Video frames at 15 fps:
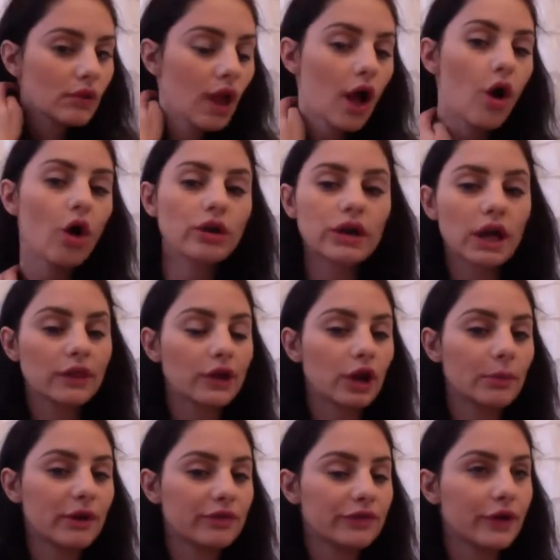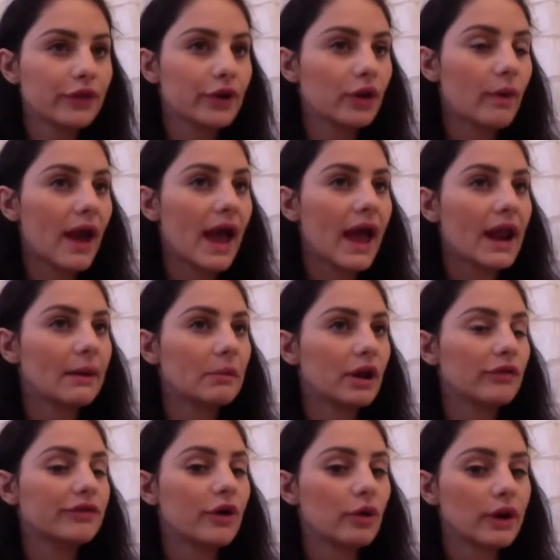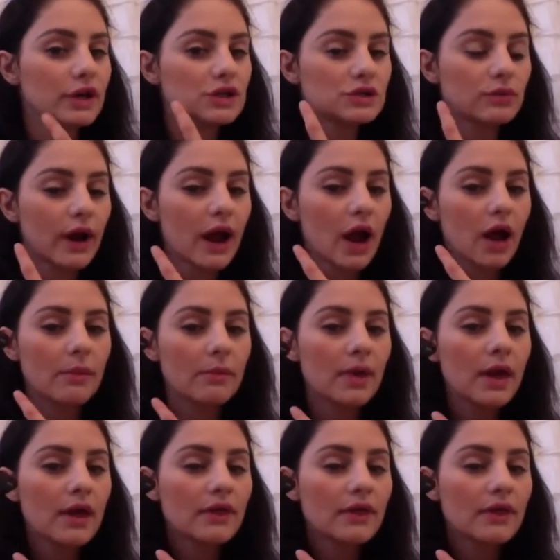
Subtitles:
hold it a little bit further away, and I'm going to focus right on